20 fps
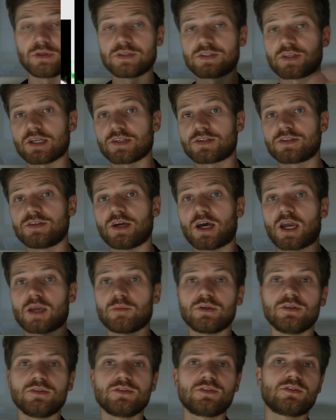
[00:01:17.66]
Besides
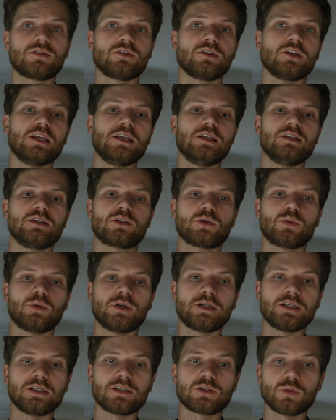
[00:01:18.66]
diamonds, in
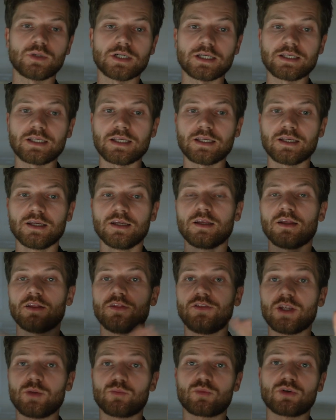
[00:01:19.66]
2020
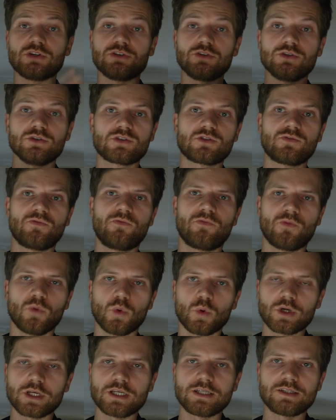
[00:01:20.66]
they produced
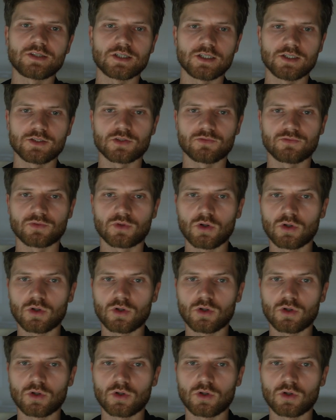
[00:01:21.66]
40 tons of